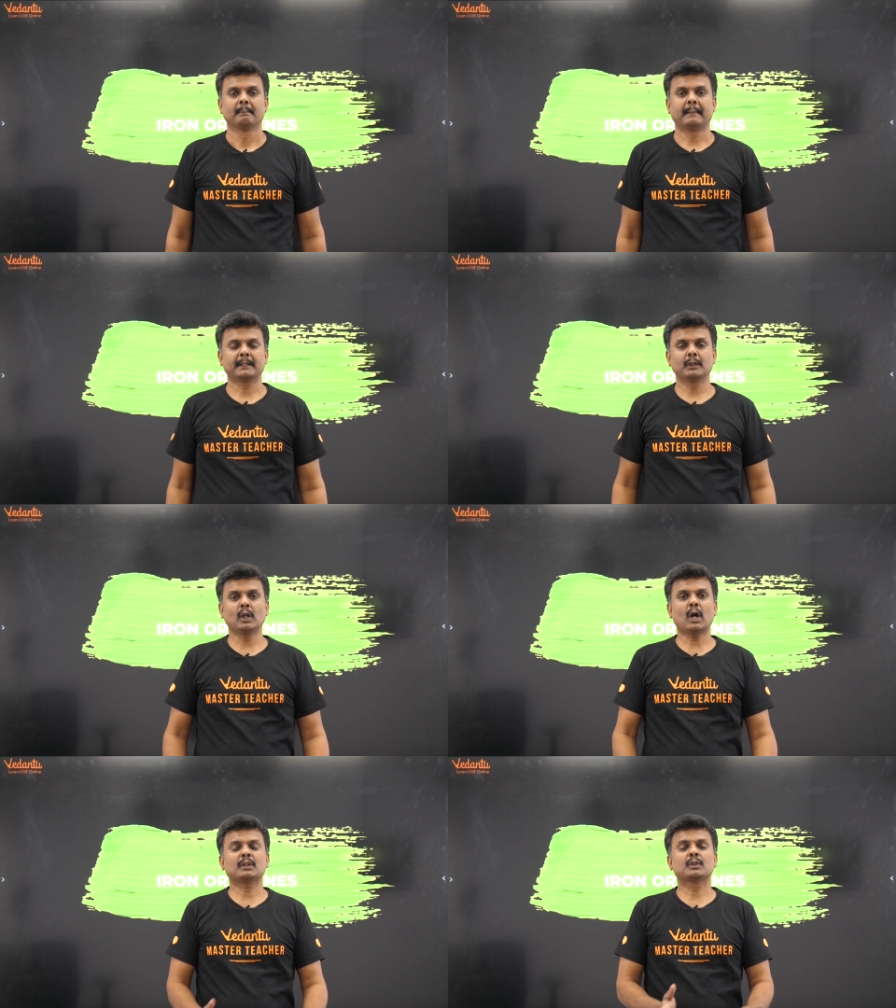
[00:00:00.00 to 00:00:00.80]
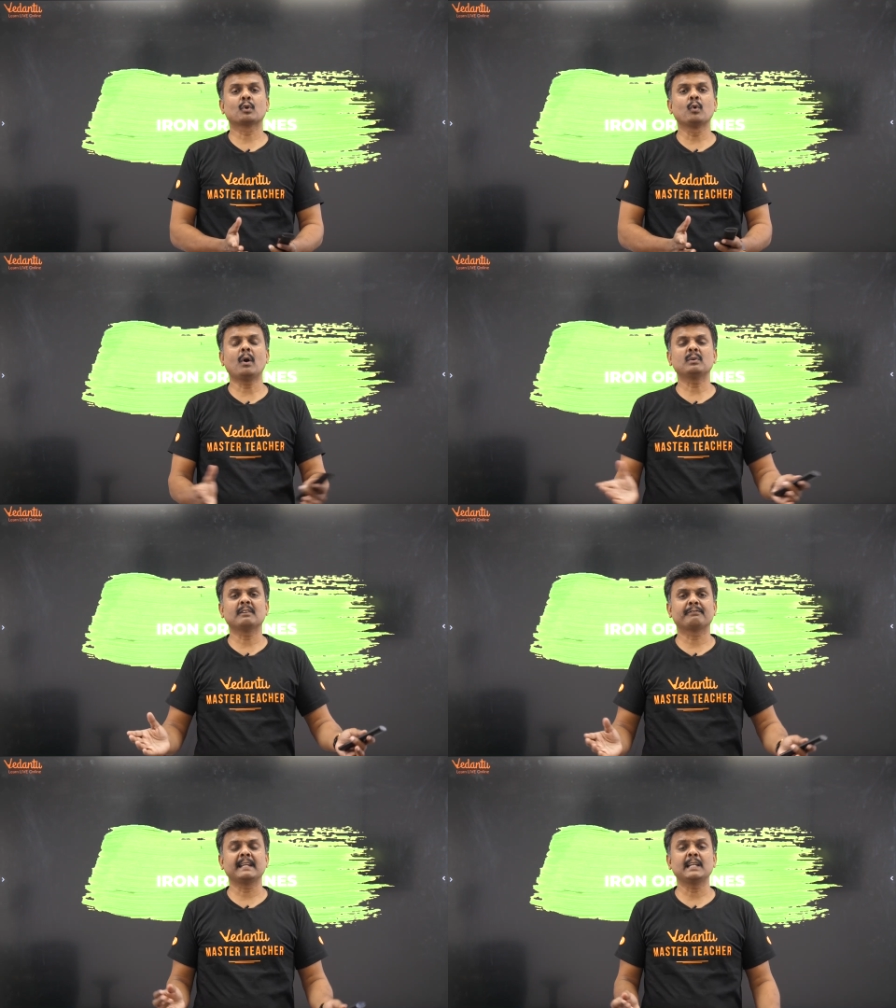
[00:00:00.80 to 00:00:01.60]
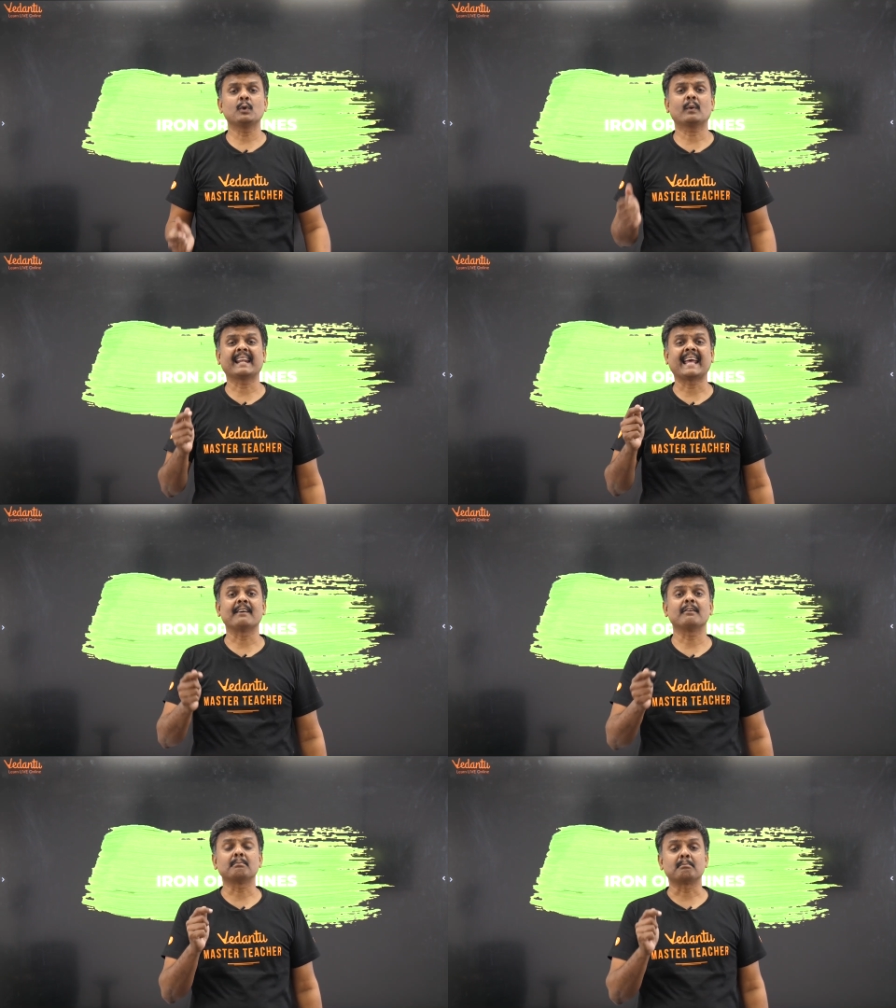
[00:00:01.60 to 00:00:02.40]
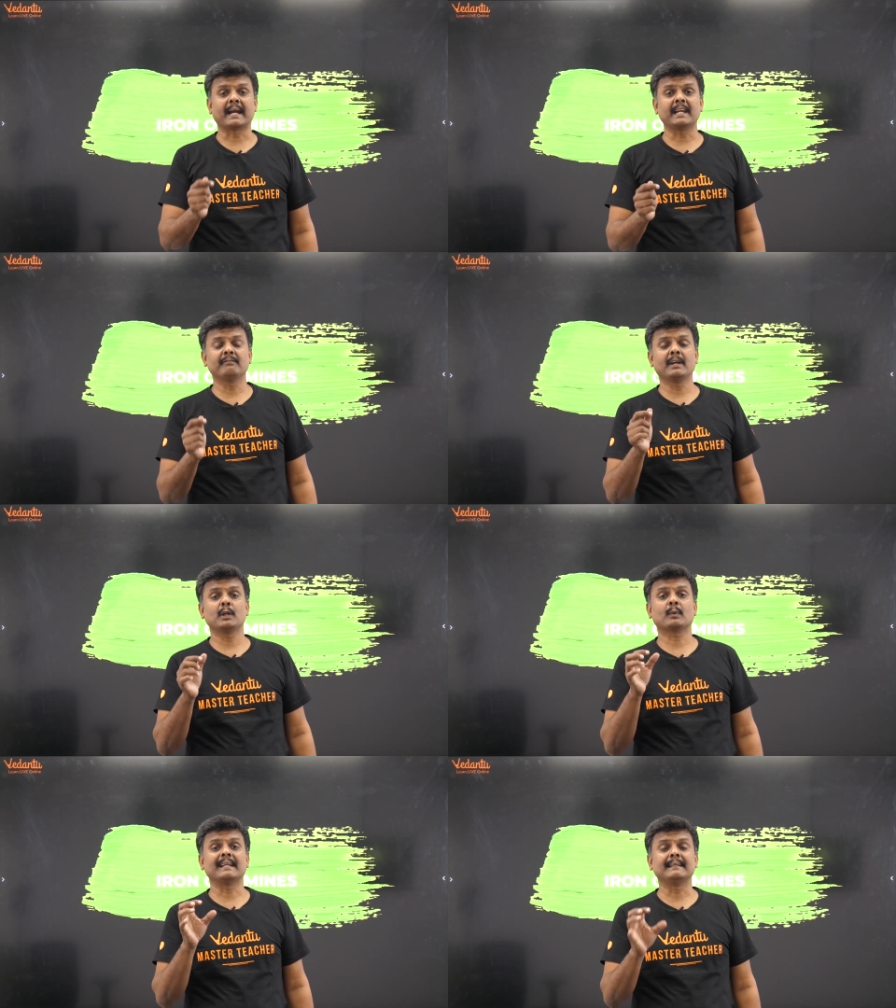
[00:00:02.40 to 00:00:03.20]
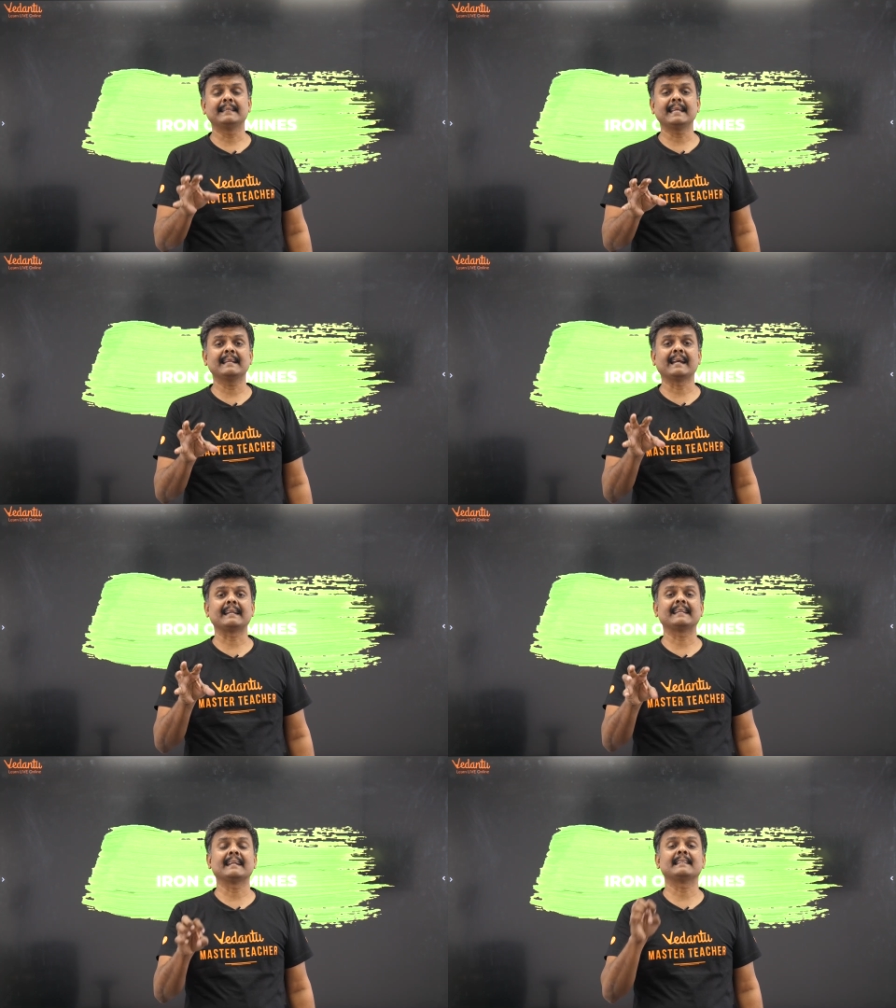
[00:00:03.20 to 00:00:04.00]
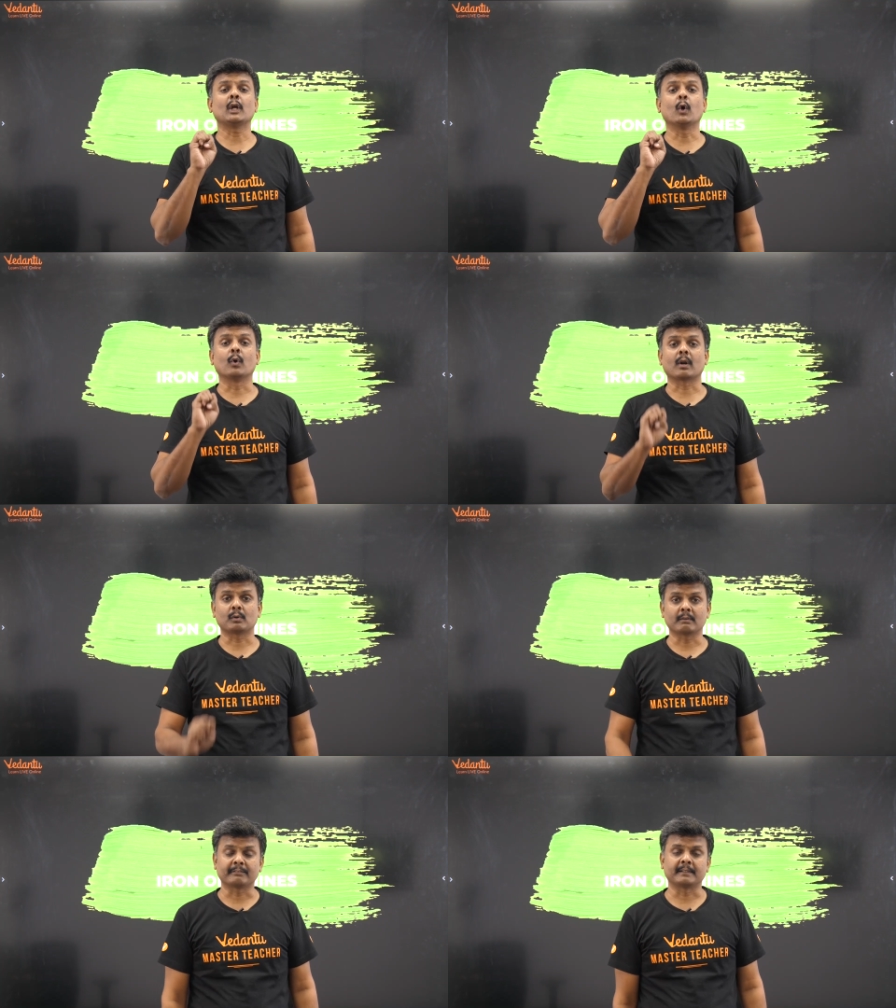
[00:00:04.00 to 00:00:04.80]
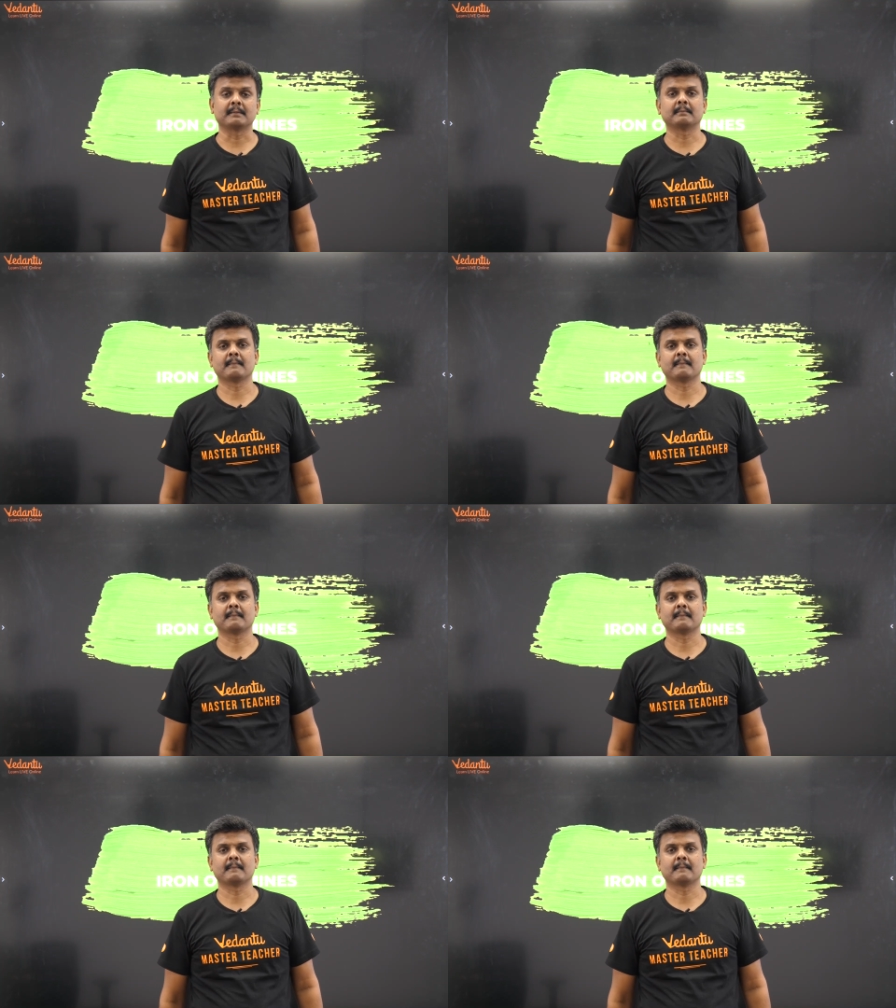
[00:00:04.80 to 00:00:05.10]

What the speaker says: But not throughout the field you can have a mine where you can dig and get the ore out of it.